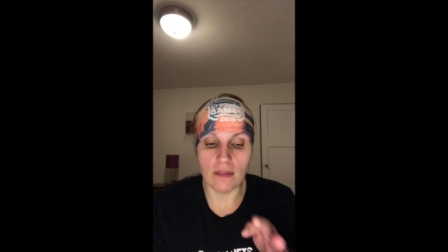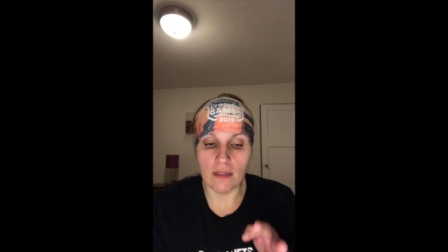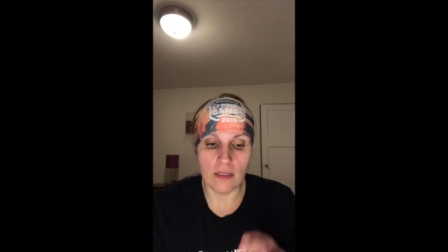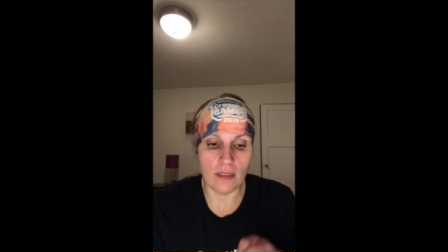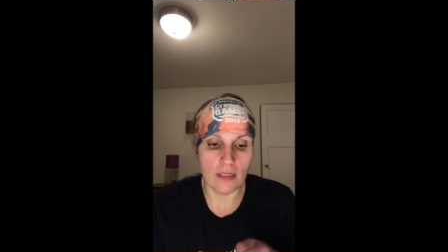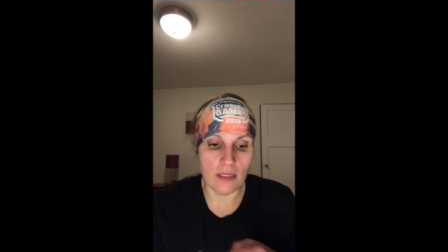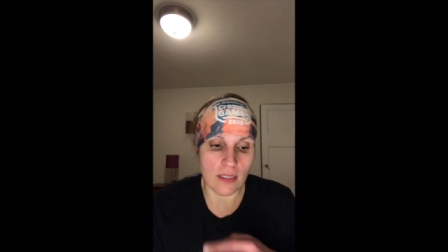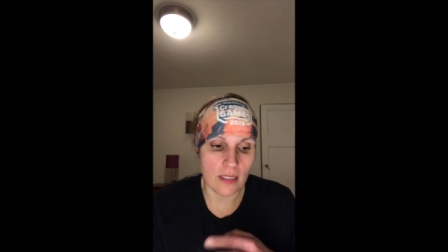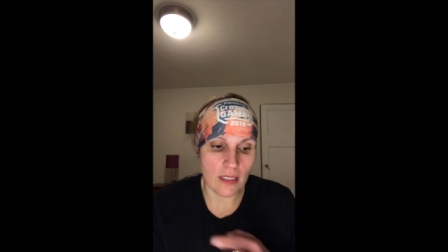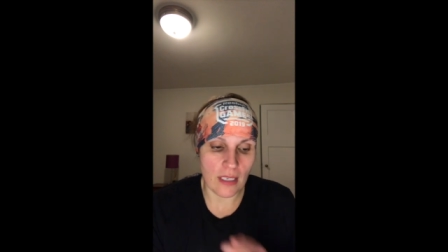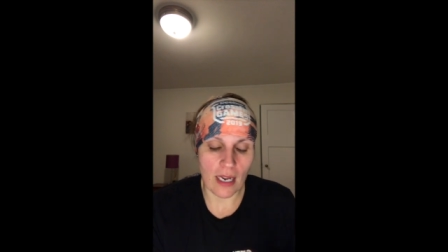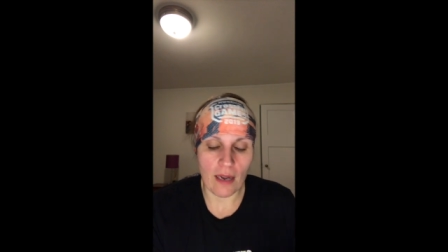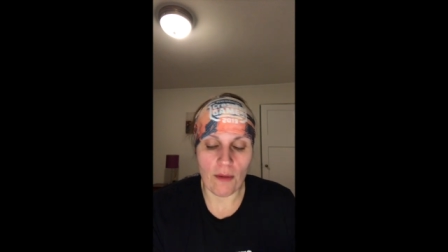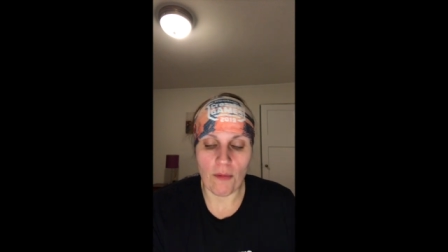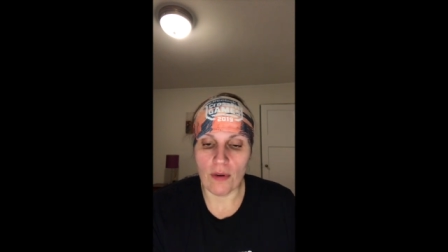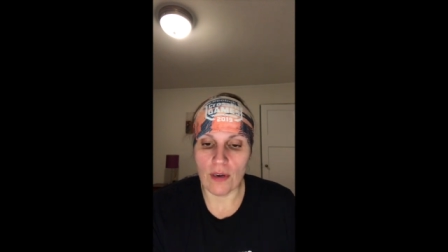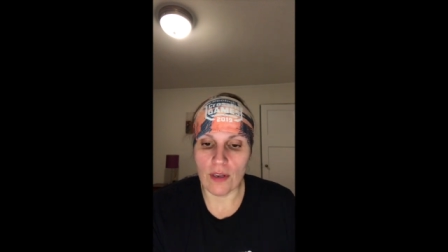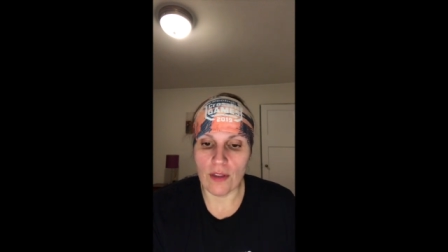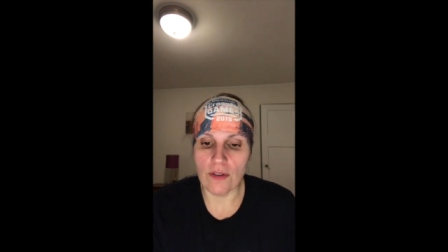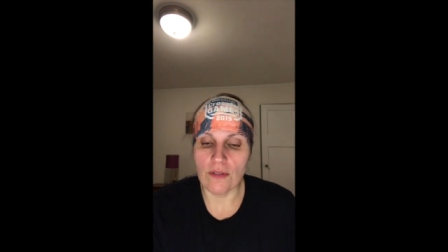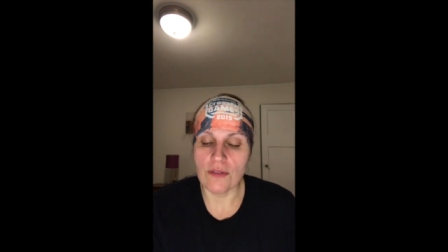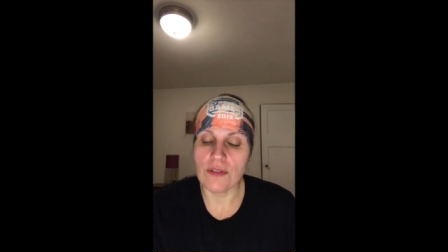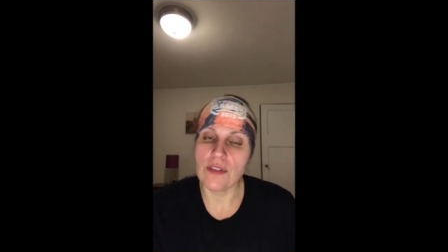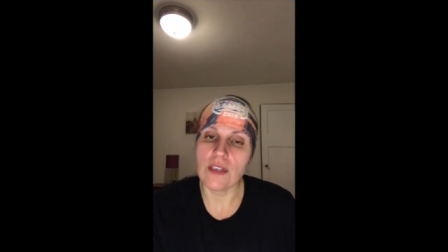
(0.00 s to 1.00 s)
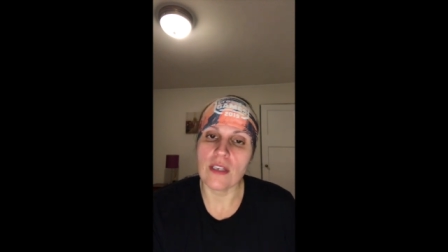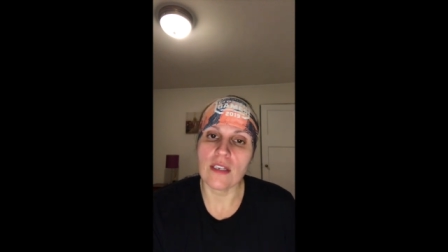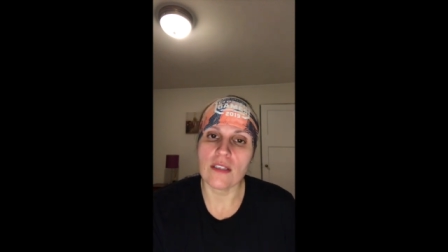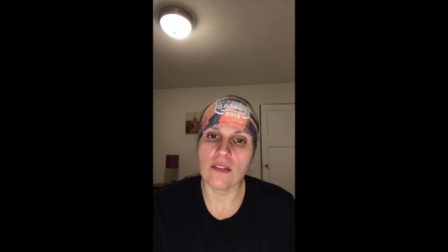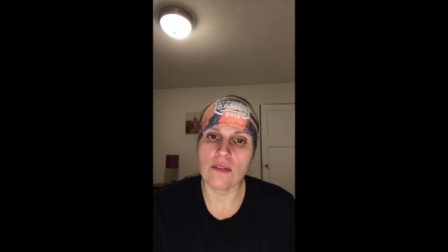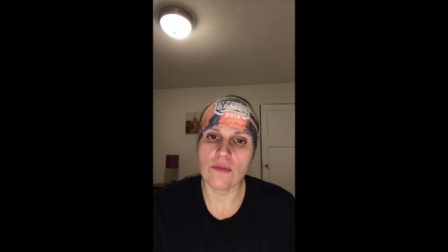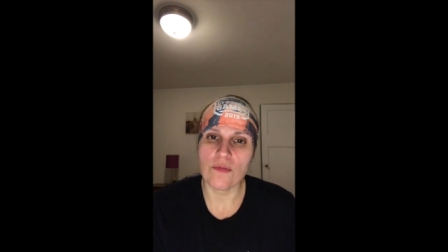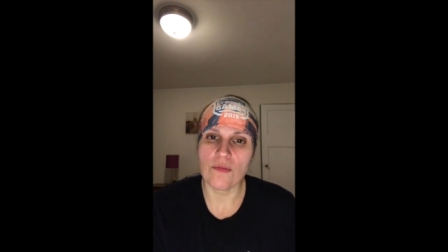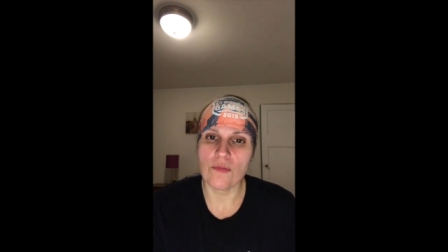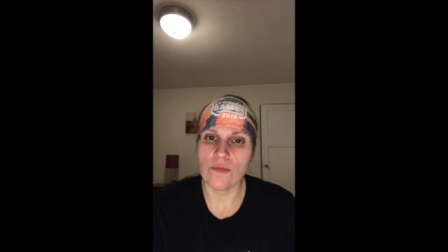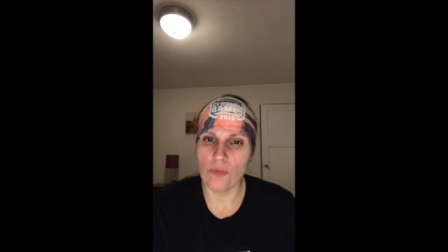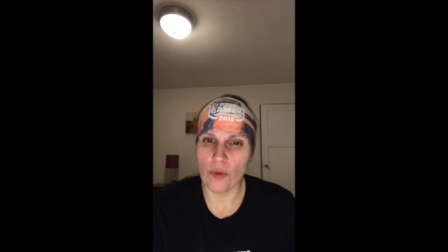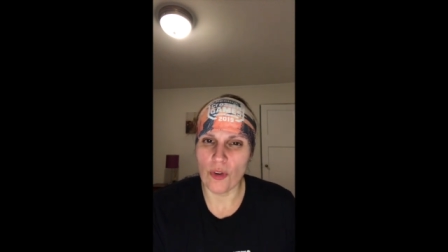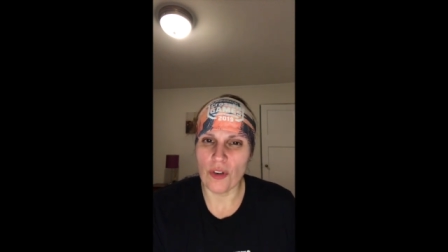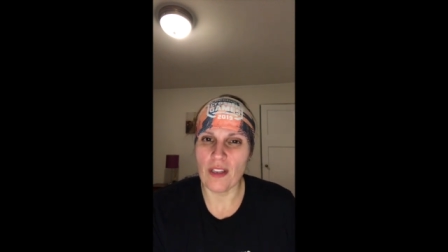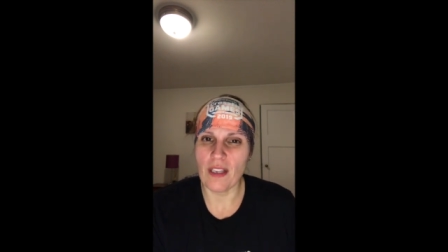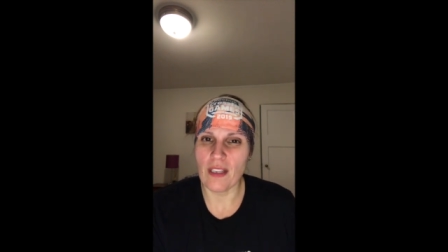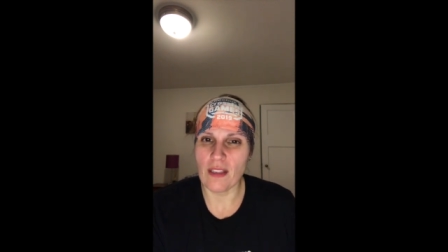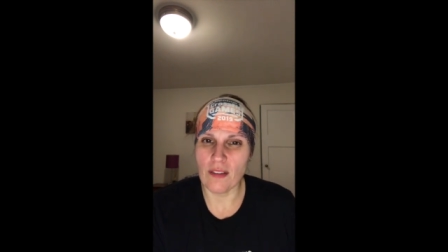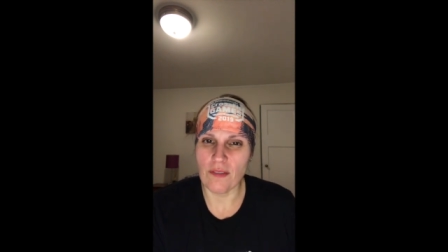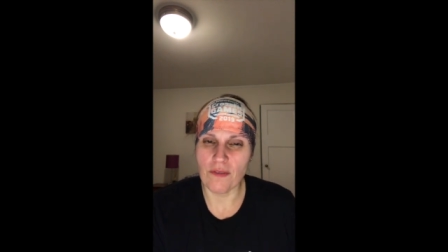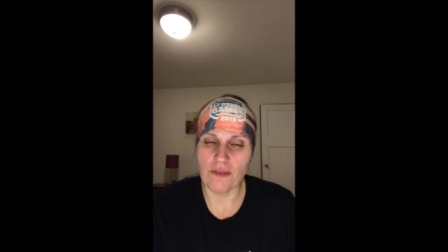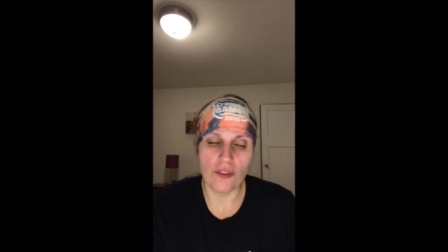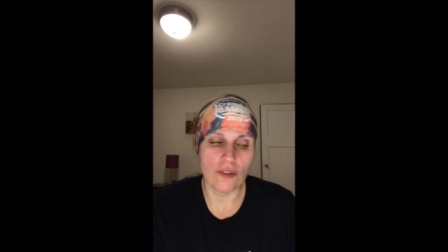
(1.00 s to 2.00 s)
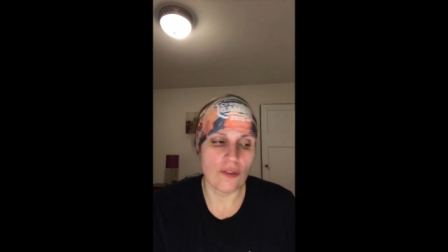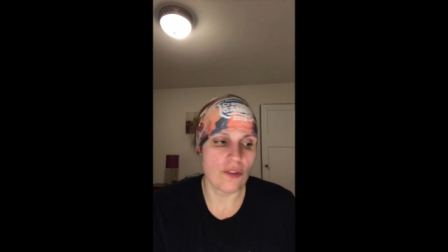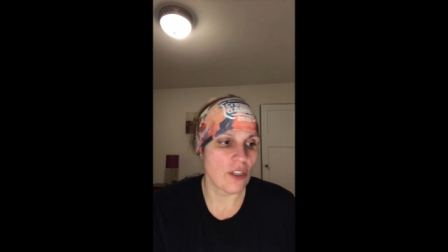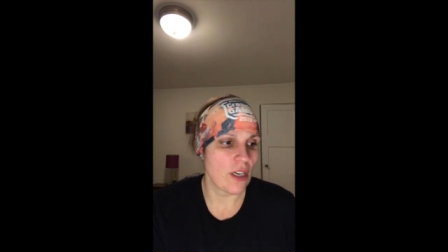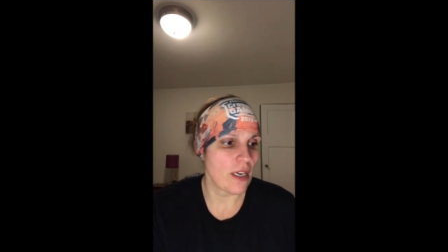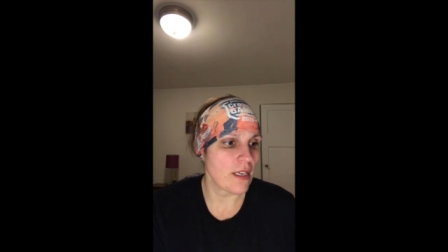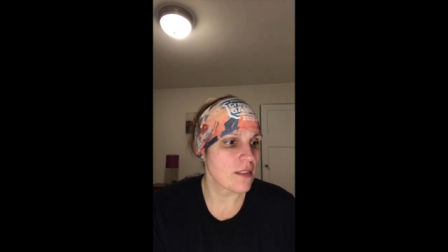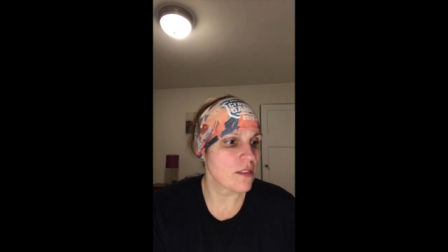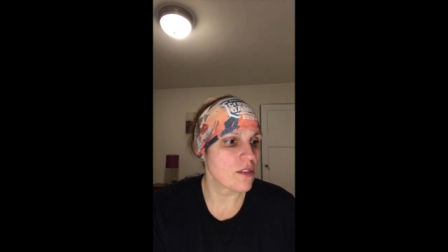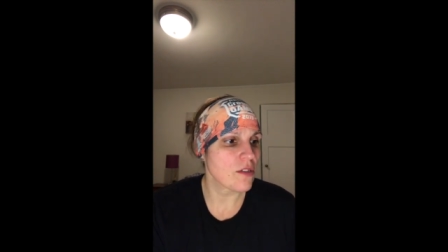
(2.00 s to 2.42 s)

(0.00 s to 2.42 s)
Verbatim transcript: It's not one of those things. It's more like the flu shot.